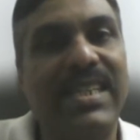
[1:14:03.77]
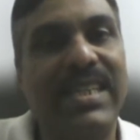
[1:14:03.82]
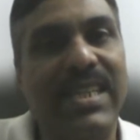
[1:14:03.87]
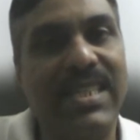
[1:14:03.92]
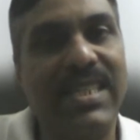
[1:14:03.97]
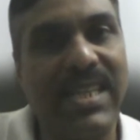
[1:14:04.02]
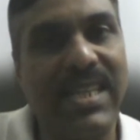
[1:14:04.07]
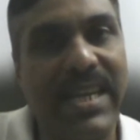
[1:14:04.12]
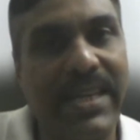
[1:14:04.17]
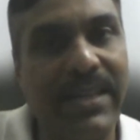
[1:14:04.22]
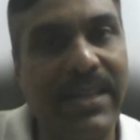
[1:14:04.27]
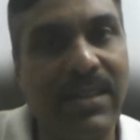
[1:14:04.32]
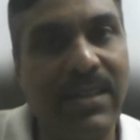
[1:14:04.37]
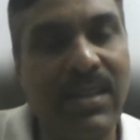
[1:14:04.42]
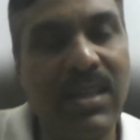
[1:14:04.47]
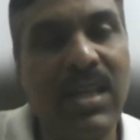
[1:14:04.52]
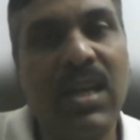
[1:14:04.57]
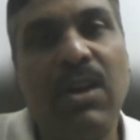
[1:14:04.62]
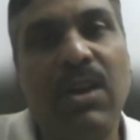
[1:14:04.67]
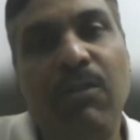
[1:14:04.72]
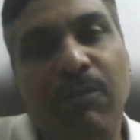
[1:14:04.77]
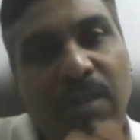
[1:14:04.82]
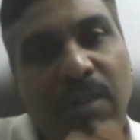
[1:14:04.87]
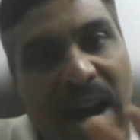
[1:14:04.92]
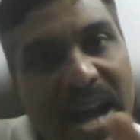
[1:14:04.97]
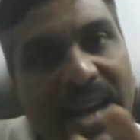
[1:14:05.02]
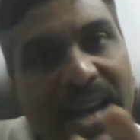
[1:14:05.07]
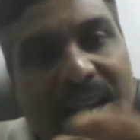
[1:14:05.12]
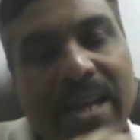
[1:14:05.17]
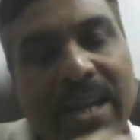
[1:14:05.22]
and design.
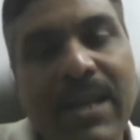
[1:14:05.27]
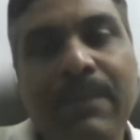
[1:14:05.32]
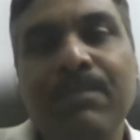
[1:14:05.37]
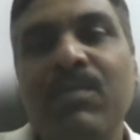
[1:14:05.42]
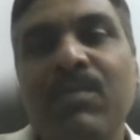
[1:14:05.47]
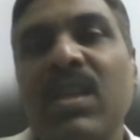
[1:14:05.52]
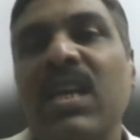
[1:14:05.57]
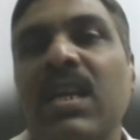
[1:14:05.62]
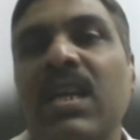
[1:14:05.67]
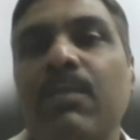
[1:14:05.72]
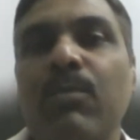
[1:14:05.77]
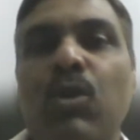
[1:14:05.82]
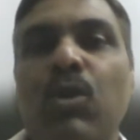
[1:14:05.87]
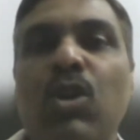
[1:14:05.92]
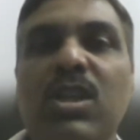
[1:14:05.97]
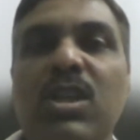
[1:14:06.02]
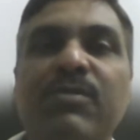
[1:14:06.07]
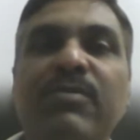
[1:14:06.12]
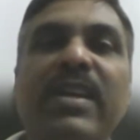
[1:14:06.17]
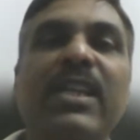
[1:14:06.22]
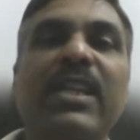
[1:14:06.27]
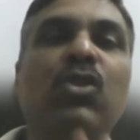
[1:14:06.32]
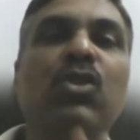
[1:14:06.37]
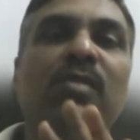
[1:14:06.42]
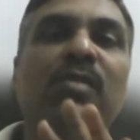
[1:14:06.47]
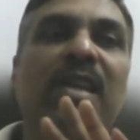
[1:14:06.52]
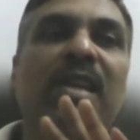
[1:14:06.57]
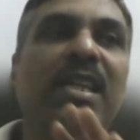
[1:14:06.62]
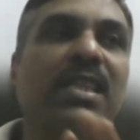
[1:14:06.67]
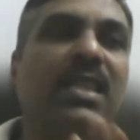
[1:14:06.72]
Why? Because when
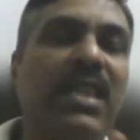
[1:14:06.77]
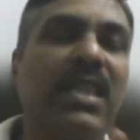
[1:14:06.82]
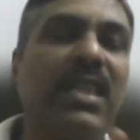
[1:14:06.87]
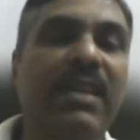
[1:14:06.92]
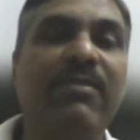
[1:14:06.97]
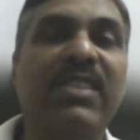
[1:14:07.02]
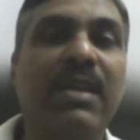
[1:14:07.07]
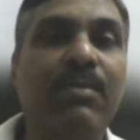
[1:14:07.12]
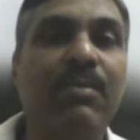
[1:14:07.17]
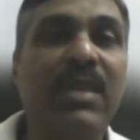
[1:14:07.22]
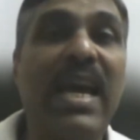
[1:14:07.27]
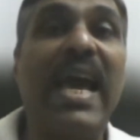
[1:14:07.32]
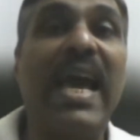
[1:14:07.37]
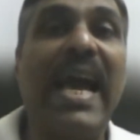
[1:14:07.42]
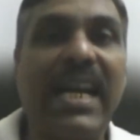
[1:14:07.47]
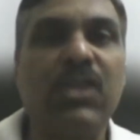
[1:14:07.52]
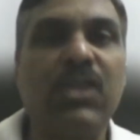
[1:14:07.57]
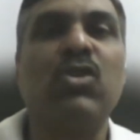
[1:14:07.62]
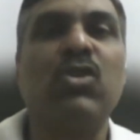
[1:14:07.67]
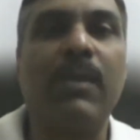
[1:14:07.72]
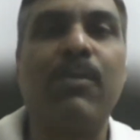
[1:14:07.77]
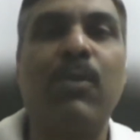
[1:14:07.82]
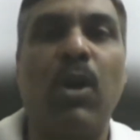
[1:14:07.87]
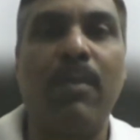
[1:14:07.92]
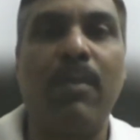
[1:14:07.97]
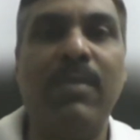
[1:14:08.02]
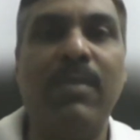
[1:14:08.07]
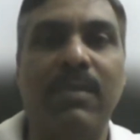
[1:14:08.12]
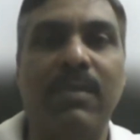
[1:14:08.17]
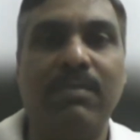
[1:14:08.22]
you will give them the actual
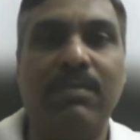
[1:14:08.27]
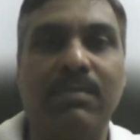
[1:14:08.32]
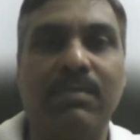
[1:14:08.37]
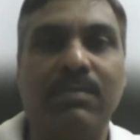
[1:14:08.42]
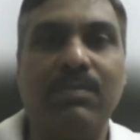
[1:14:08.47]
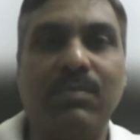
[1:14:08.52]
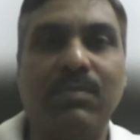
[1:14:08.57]
problem,